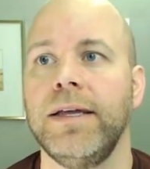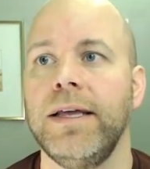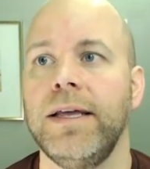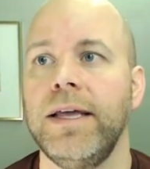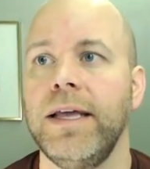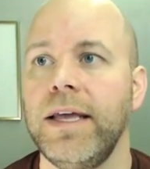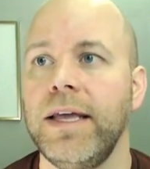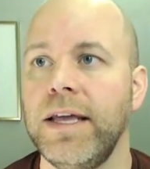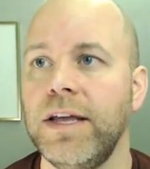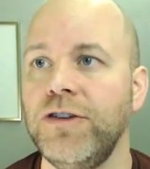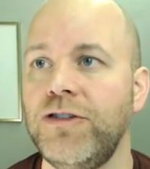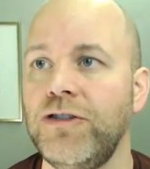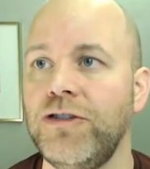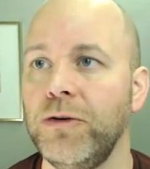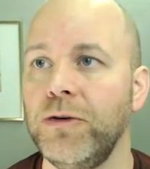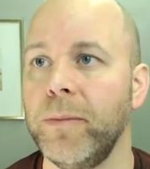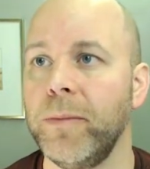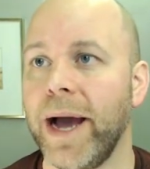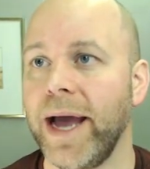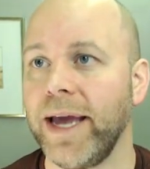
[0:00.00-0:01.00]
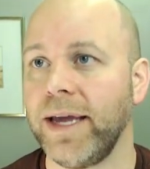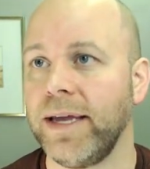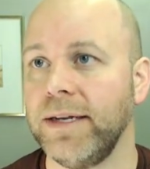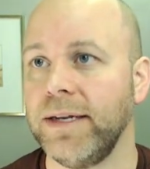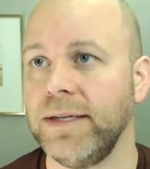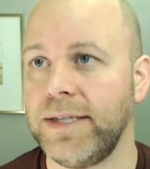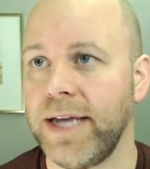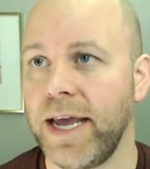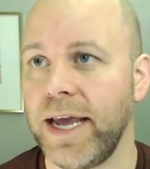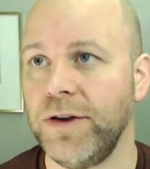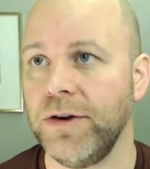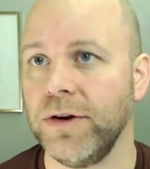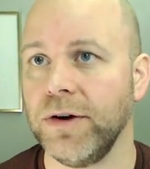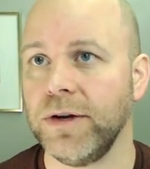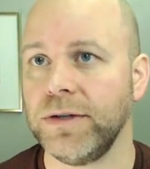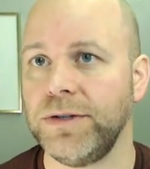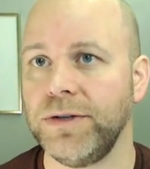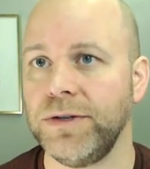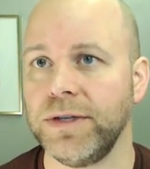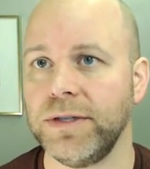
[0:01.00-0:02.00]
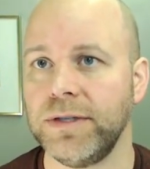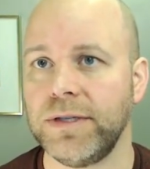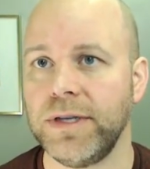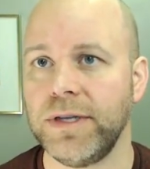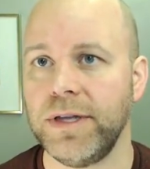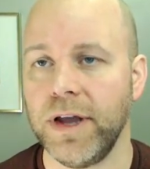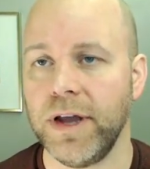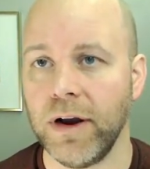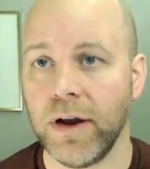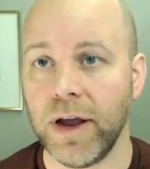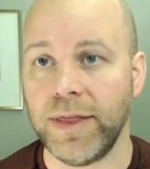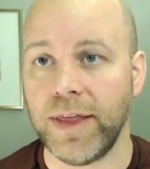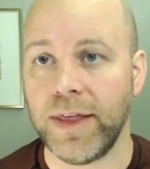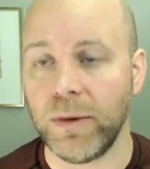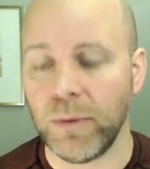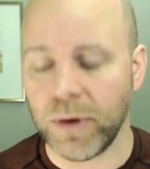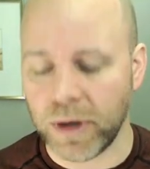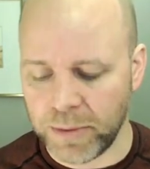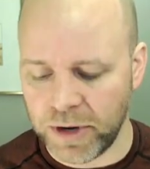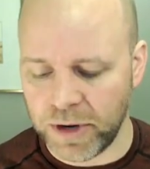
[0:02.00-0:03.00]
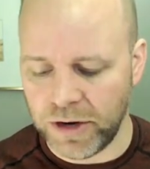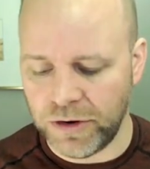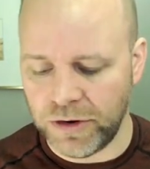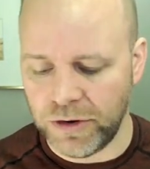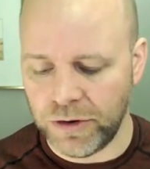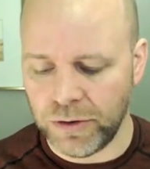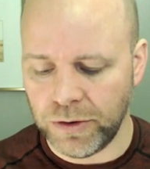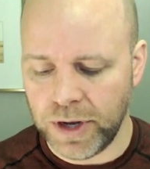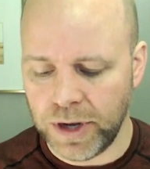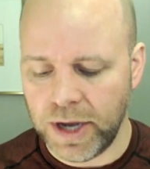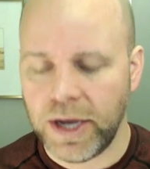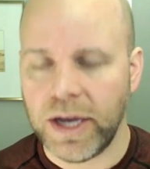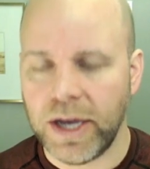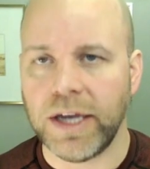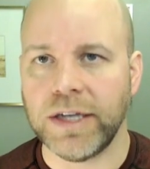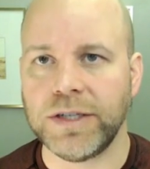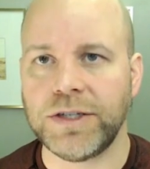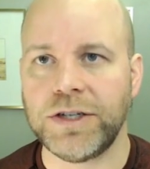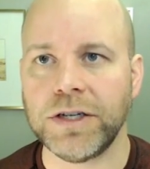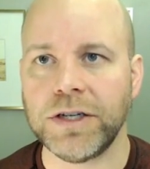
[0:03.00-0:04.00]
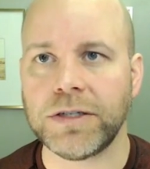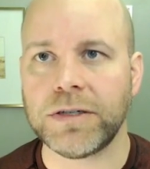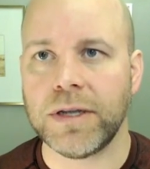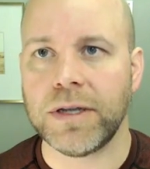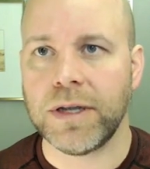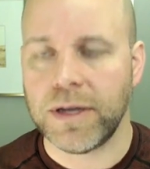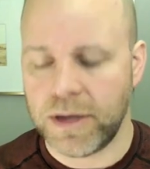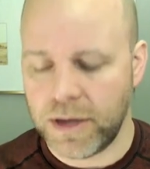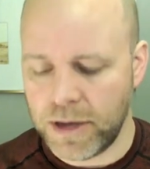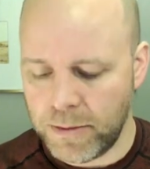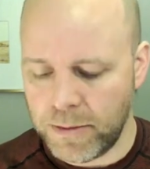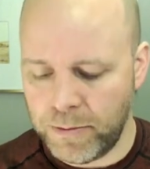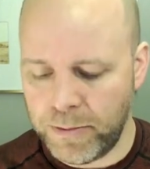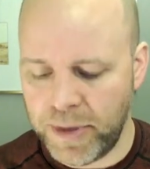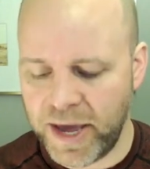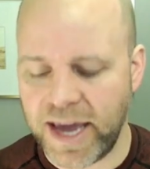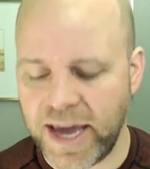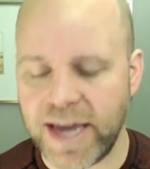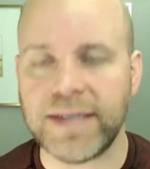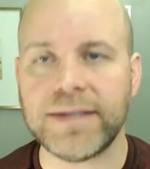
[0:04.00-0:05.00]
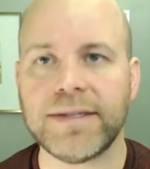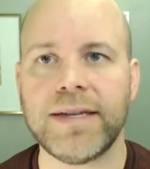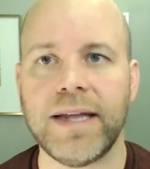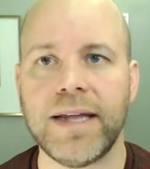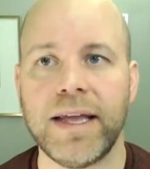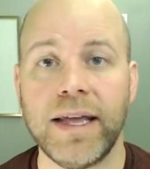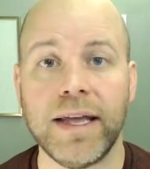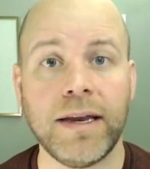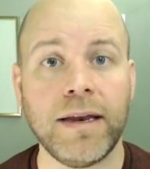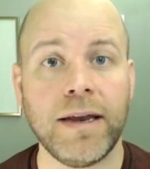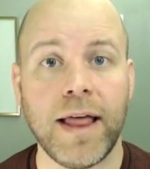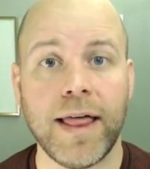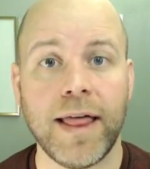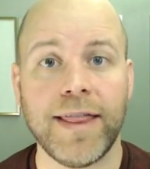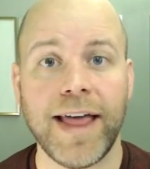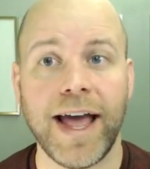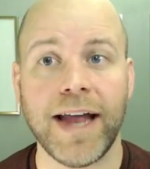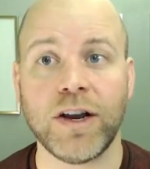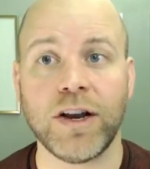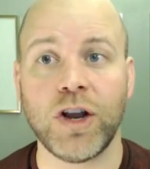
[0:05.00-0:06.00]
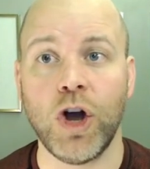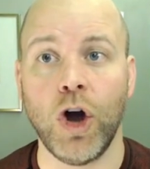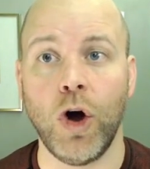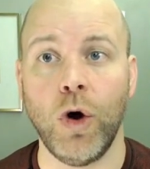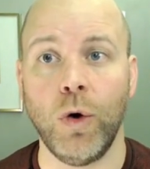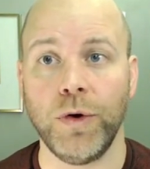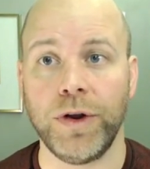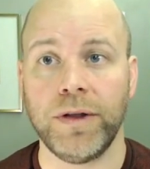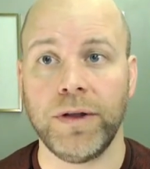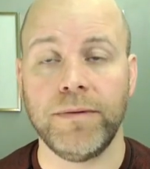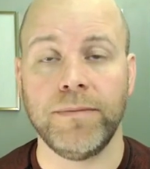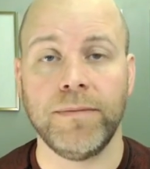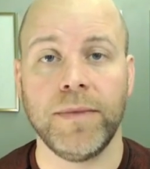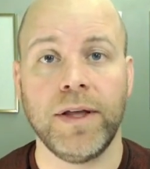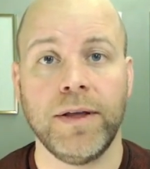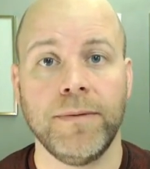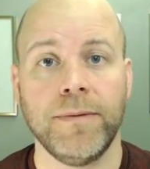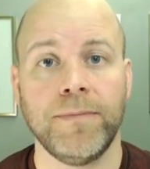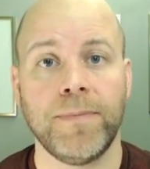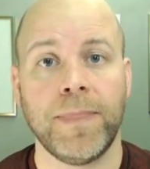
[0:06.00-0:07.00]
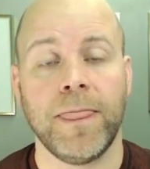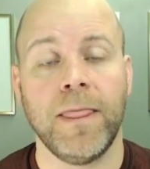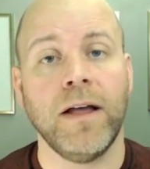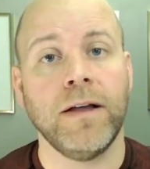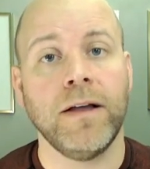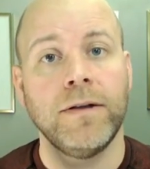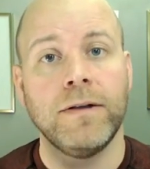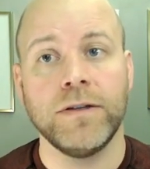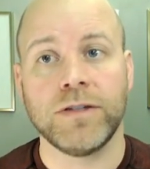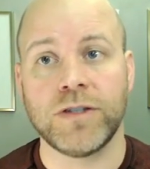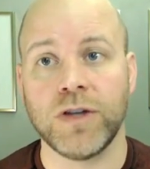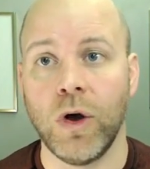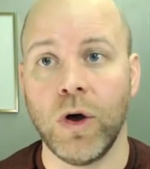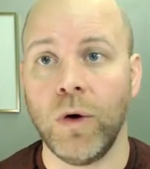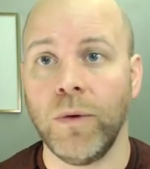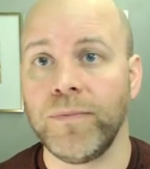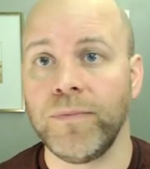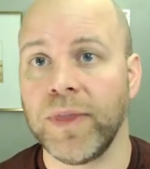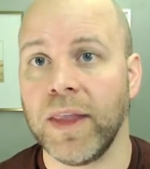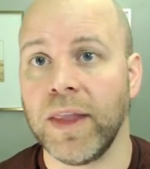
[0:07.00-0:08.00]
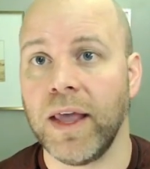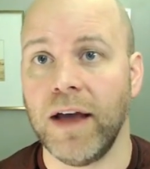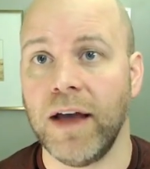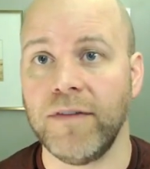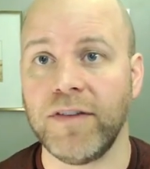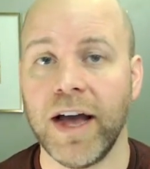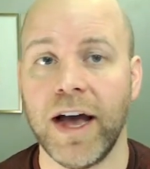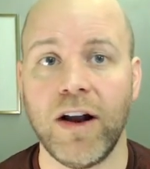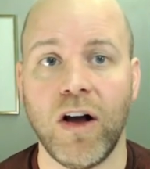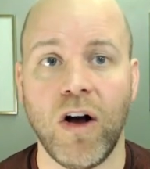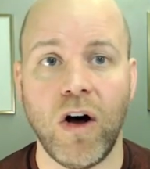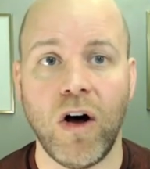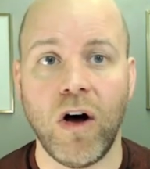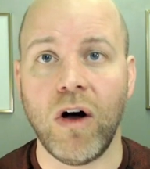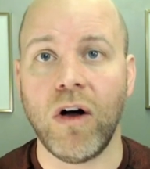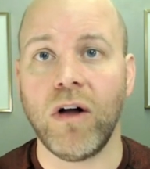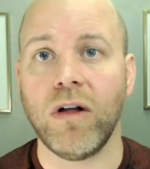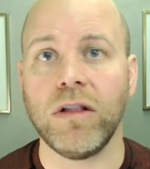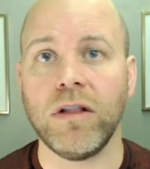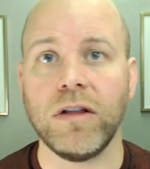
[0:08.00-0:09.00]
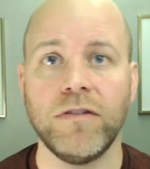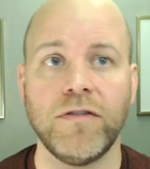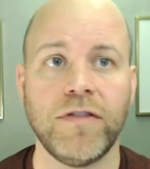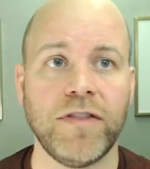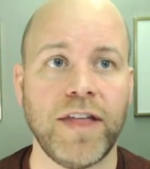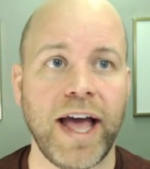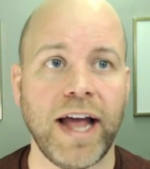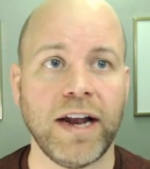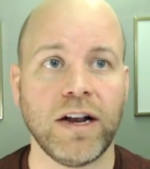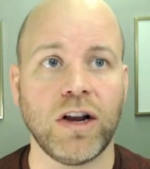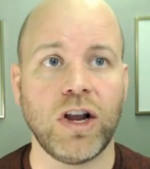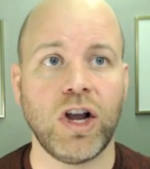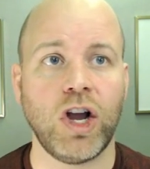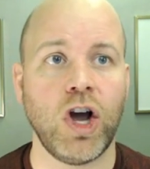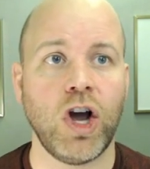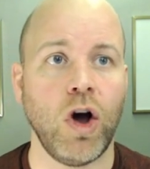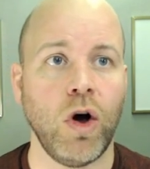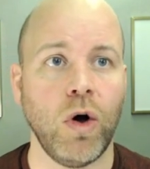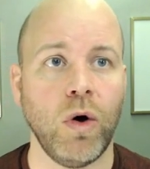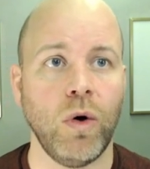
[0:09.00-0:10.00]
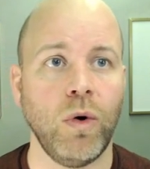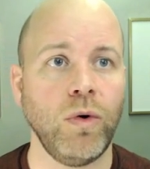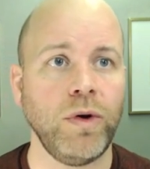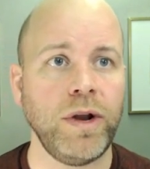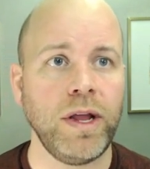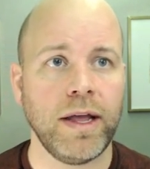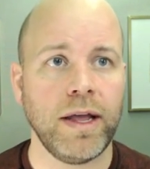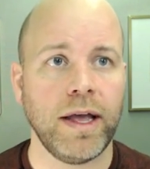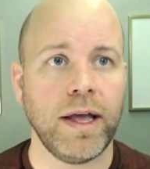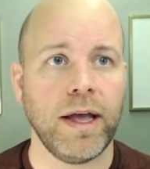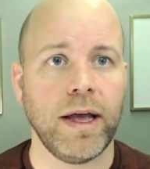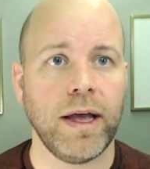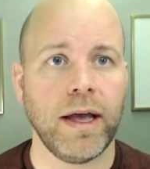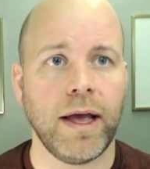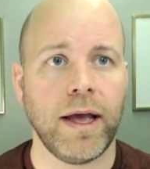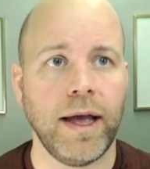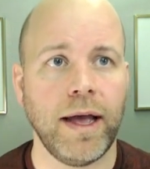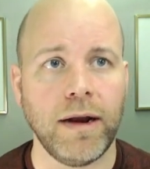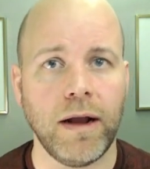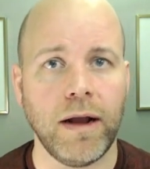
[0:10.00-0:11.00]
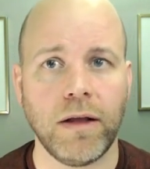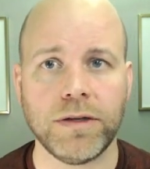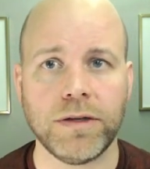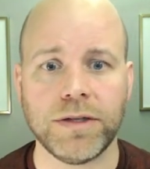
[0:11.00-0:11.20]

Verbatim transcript: into my container, as you can see there. And then what I'm gonna do is just paste in that code. So I've got all of that code, and I'll just